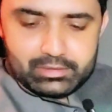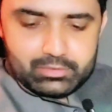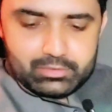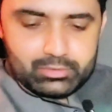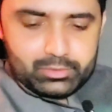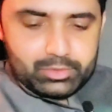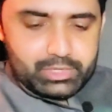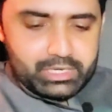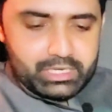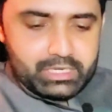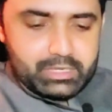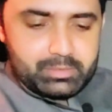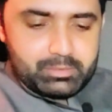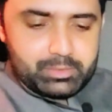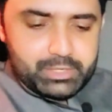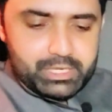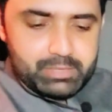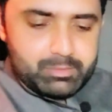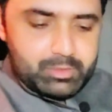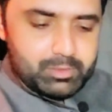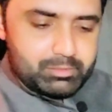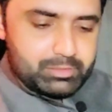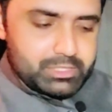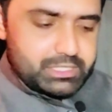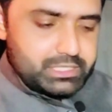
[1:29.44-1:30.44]
really
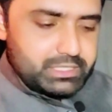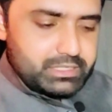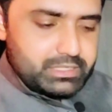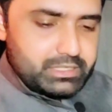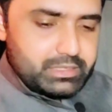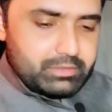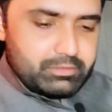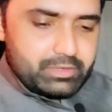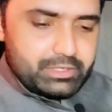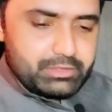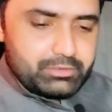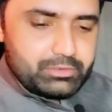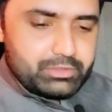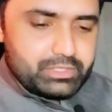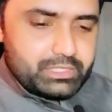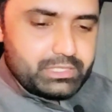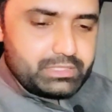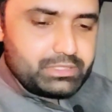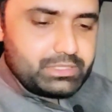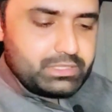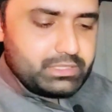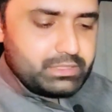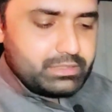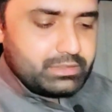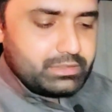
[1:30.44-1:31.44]
premium material. When you
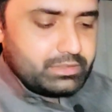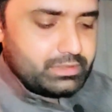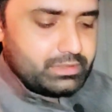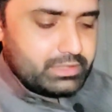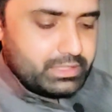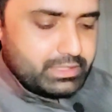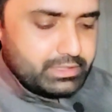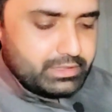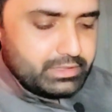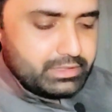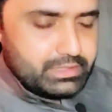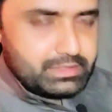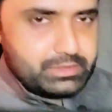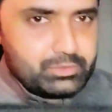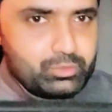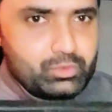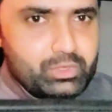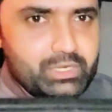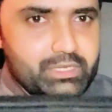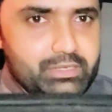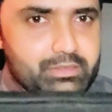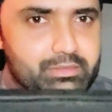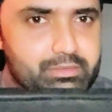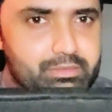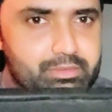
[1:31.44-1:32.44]
touch it, there is
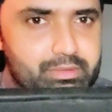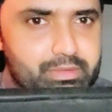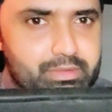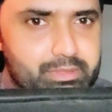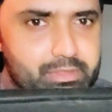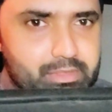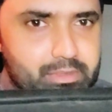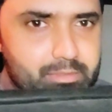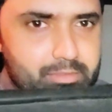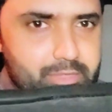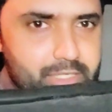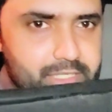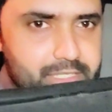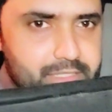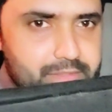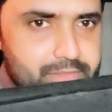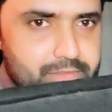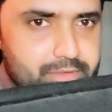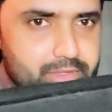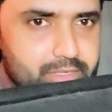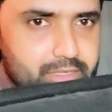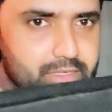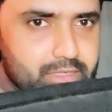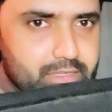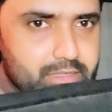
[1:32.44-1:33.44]
one place
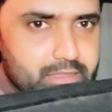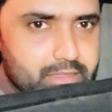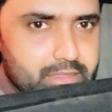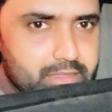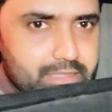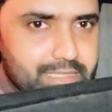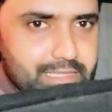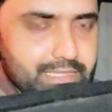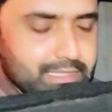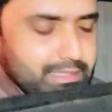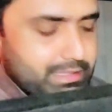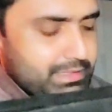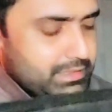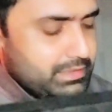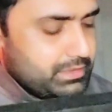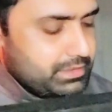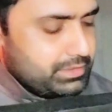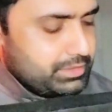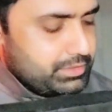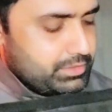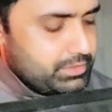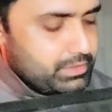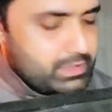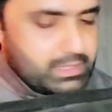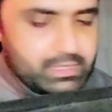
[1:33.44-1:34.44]
for
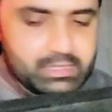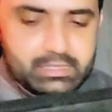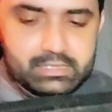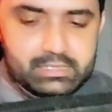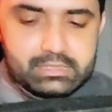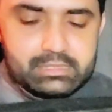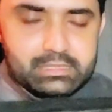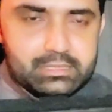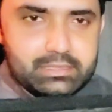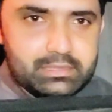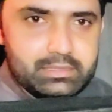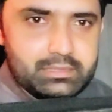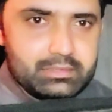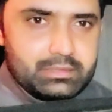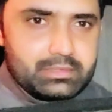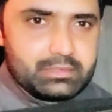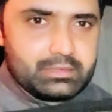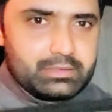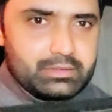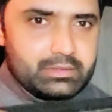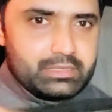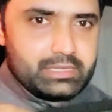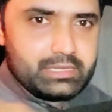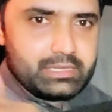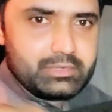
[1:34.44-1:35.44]
your glass,
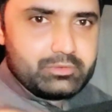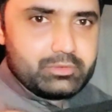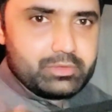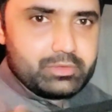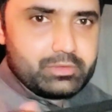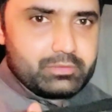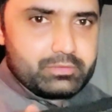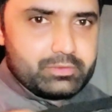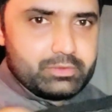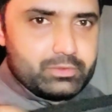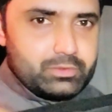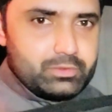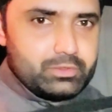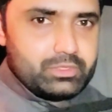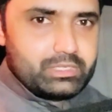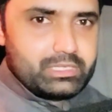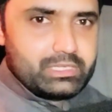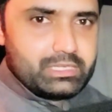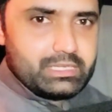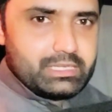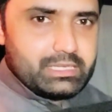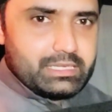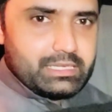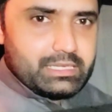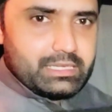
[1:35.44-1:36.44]
then your
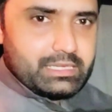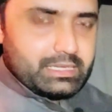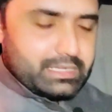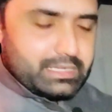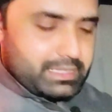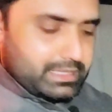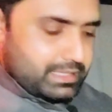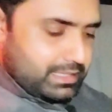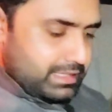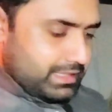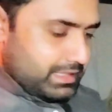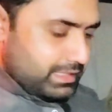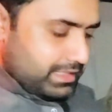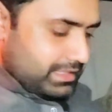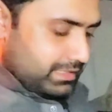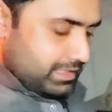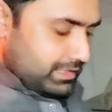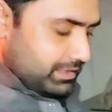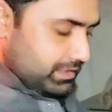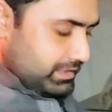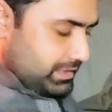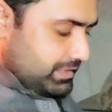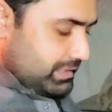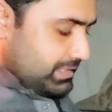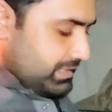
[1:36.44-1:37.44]
food, and
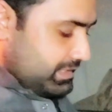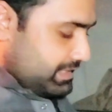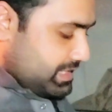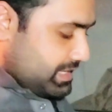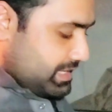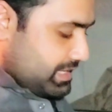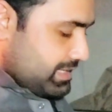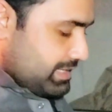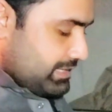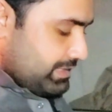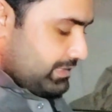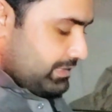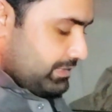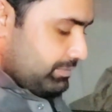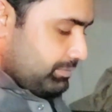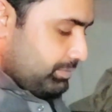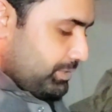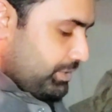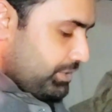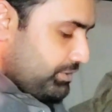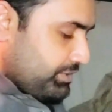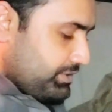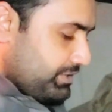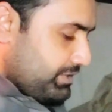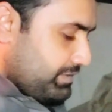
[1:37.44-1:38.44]
it's designed
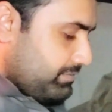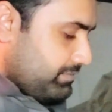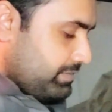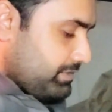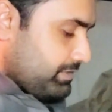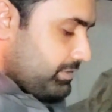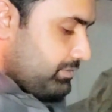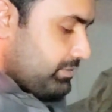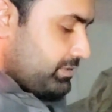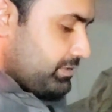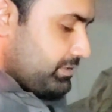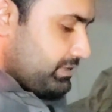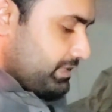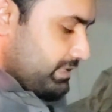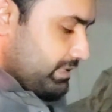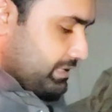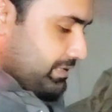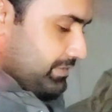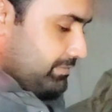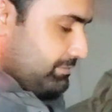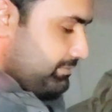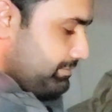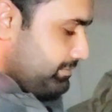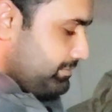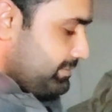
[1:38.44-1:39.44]
specially for your
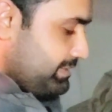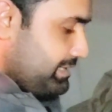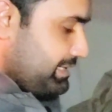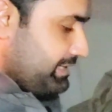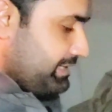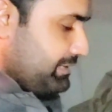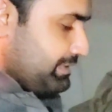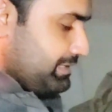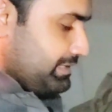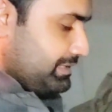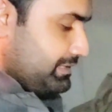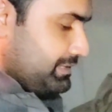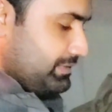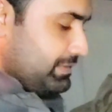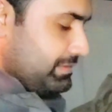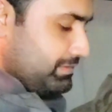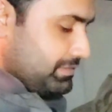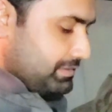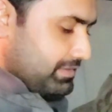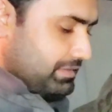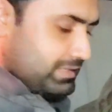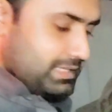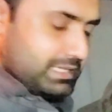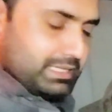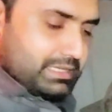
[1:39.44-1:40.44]
steering like this.
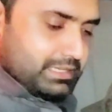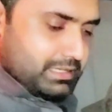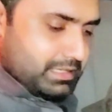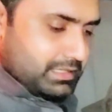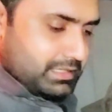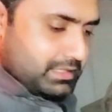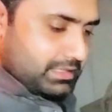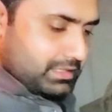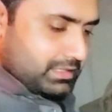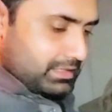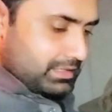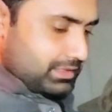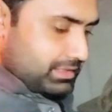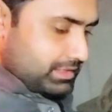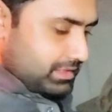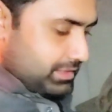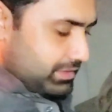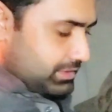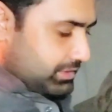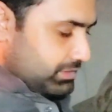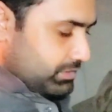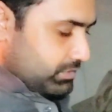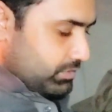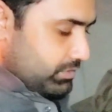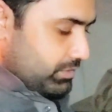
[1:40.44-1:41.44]

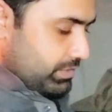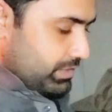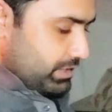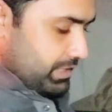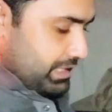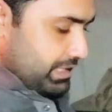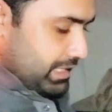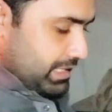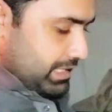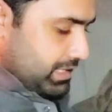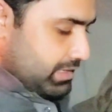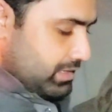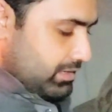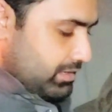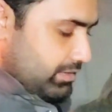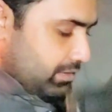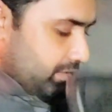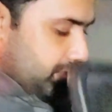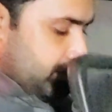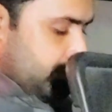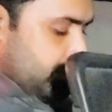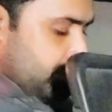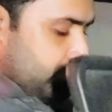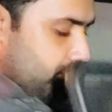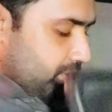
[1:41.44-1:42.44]
So all
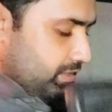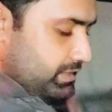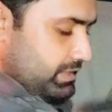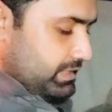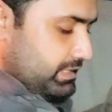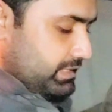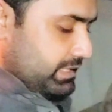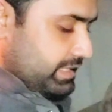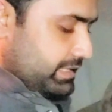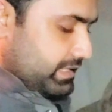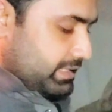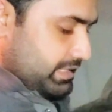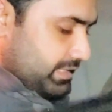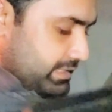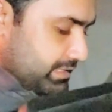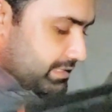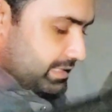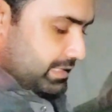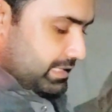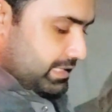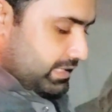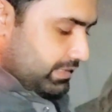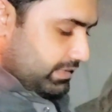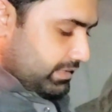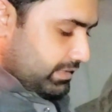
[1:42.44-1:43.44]
I do is like I
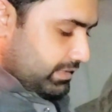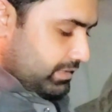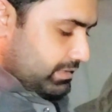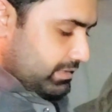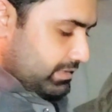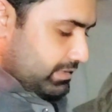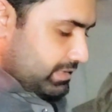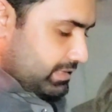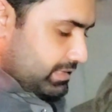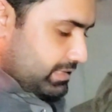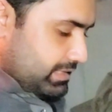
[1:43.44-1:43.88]
take it